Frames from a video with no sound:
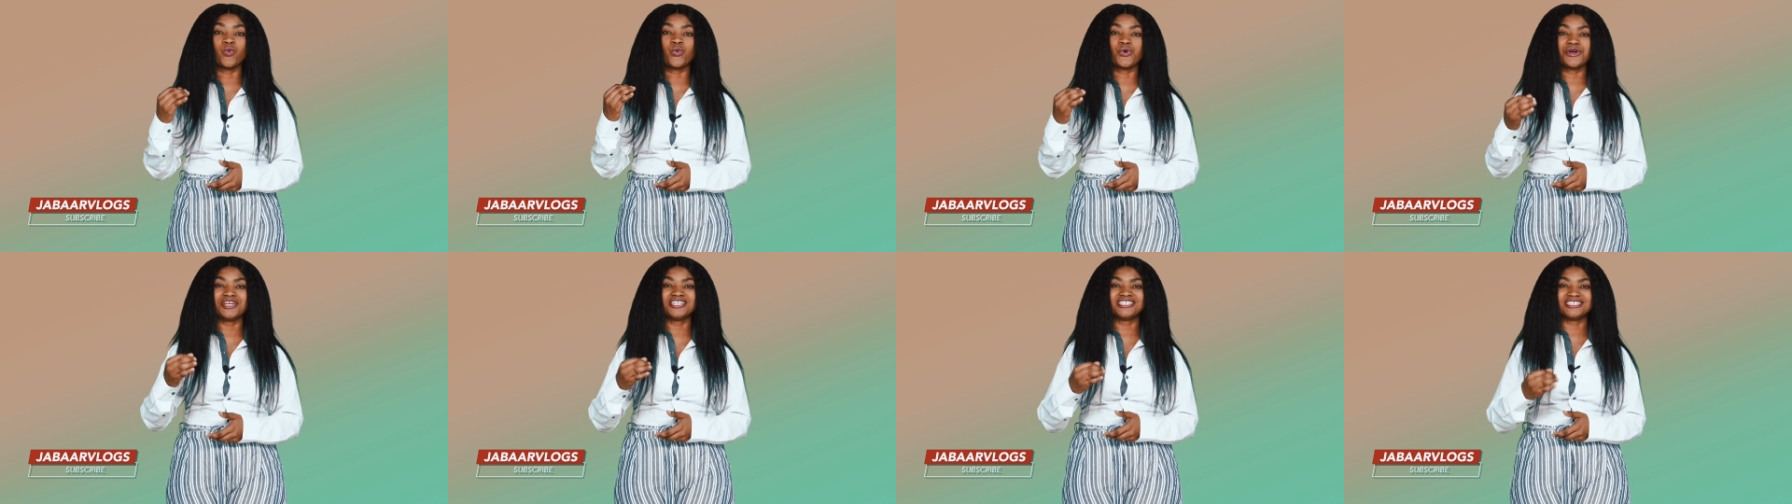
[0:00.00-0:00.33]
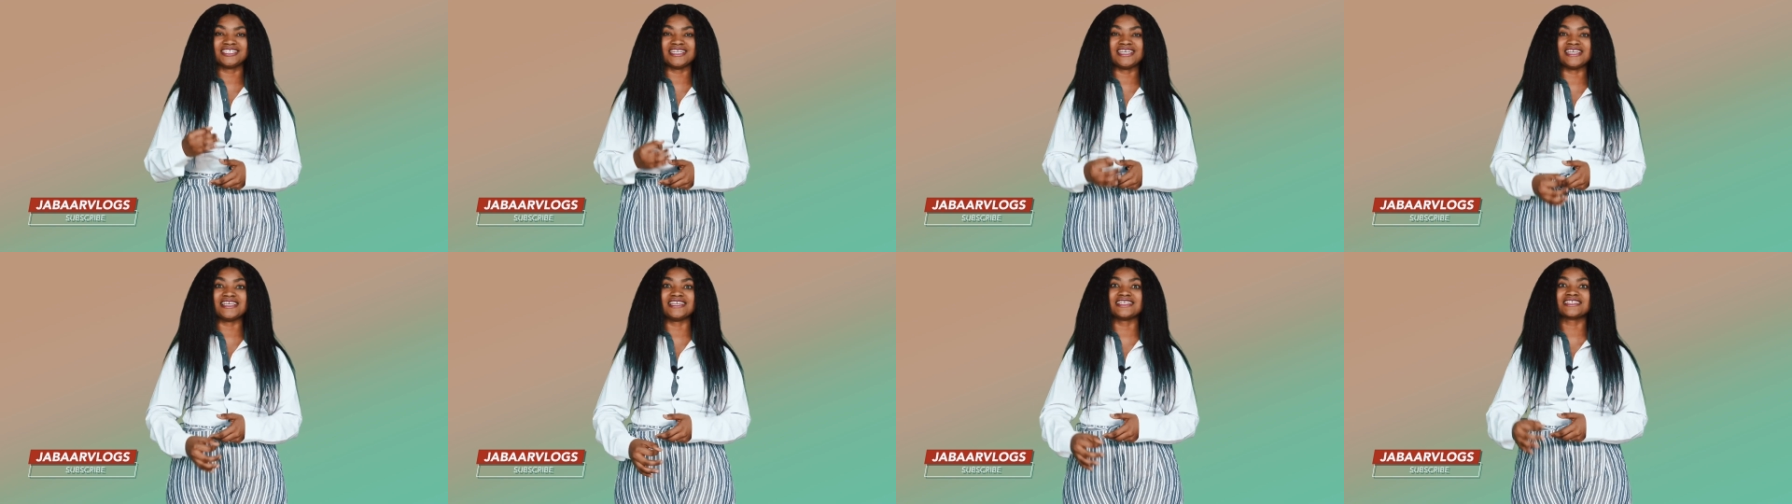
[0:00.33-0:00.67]
which
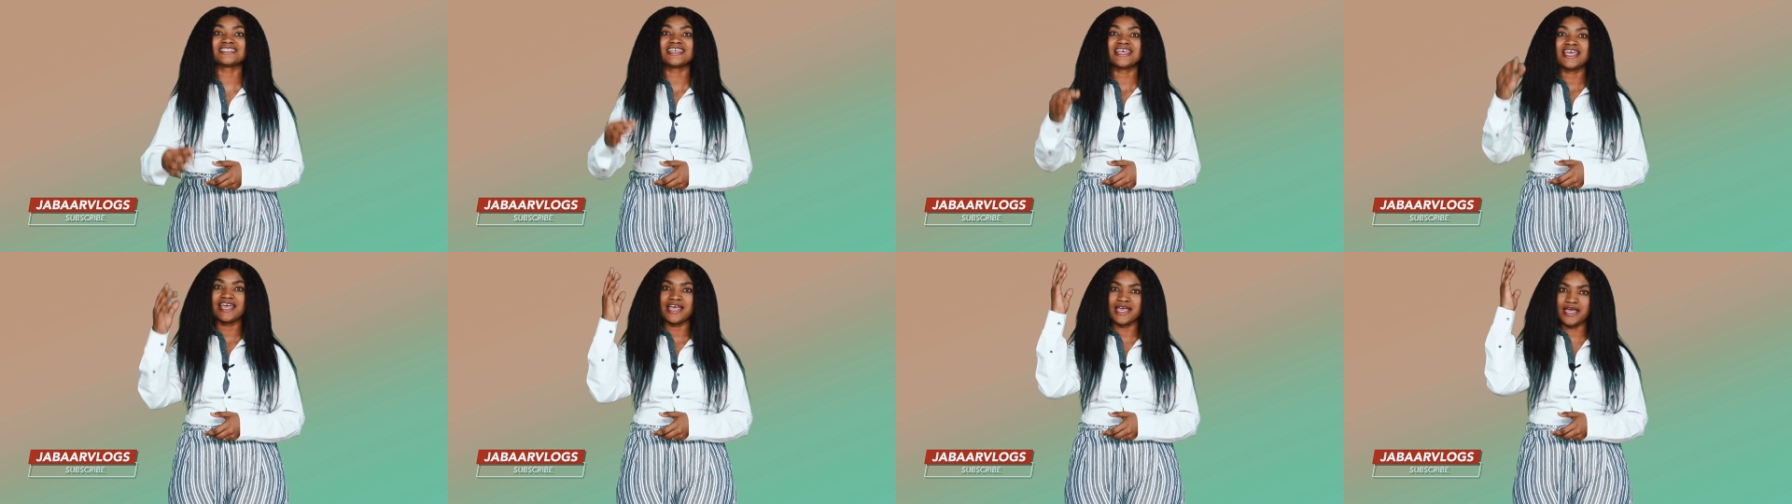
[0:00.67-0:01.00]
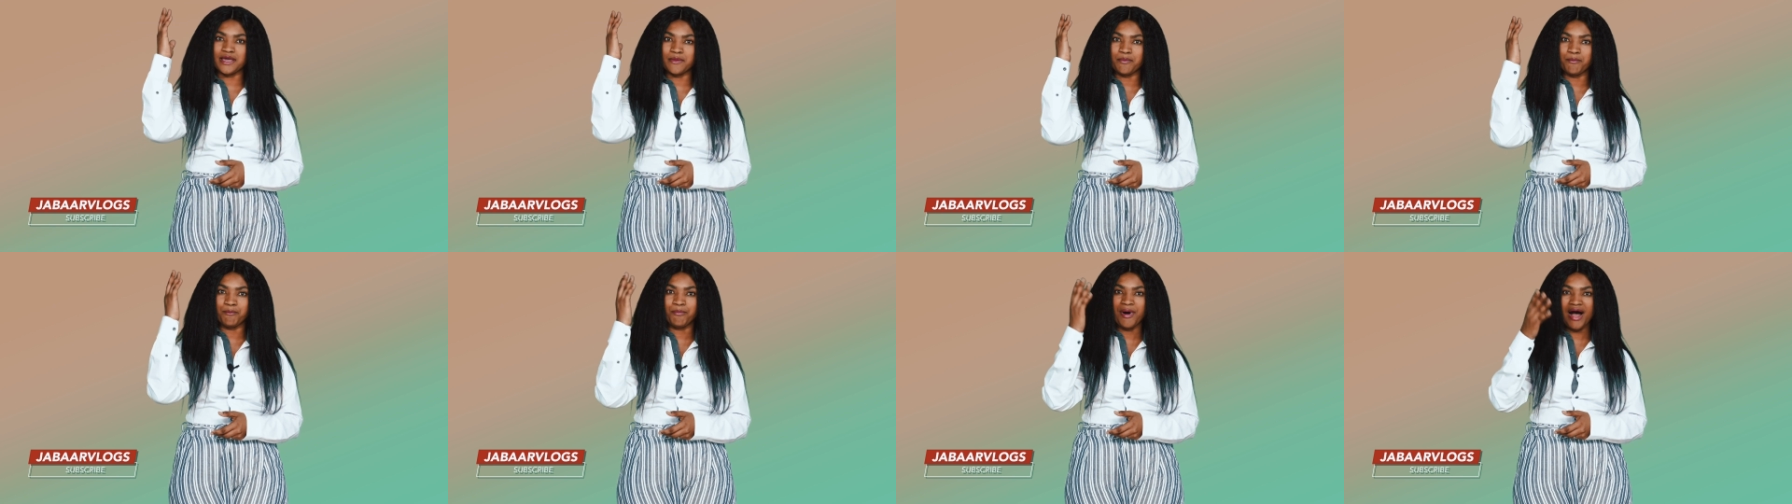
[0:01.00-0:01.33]
is
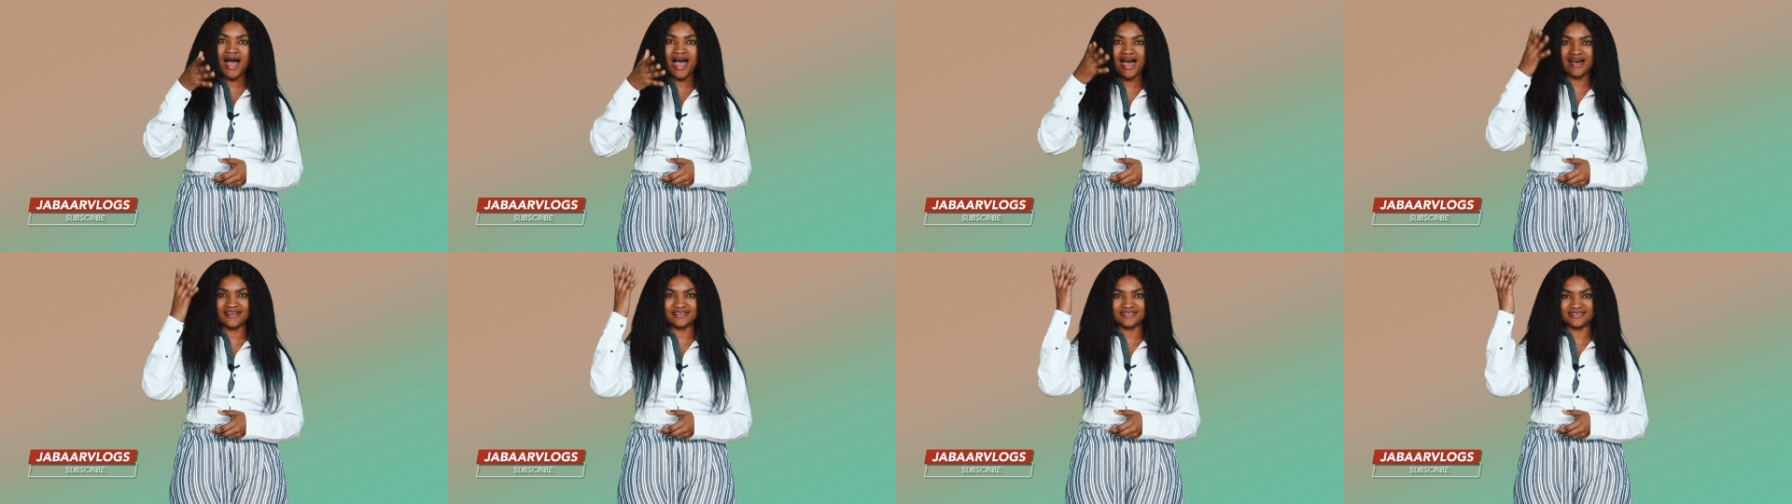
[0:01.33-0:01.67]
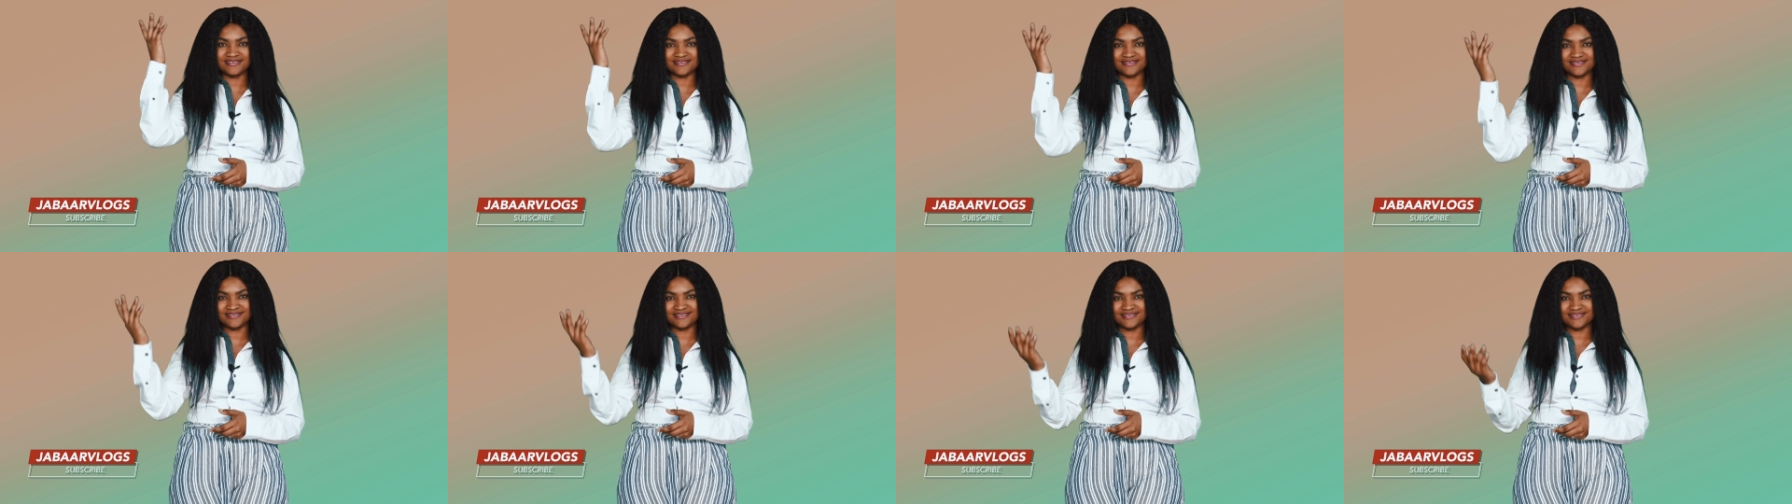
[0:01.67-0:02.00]
a
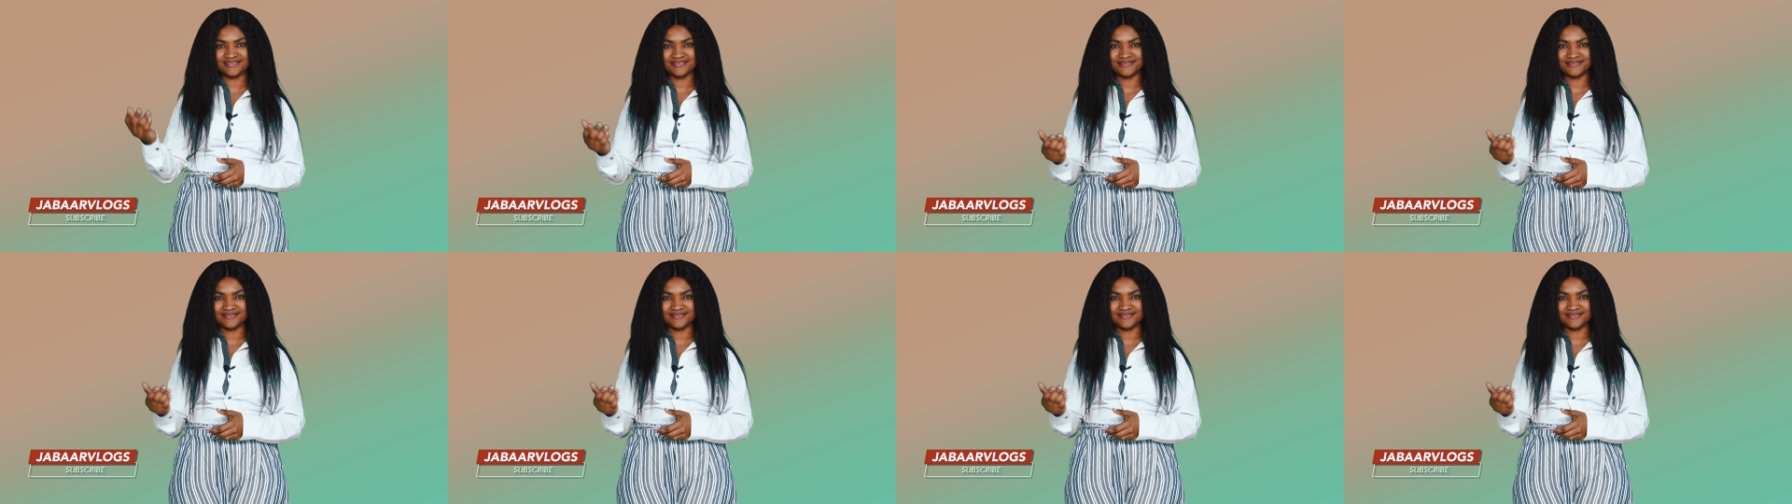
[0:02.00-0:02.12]
pass.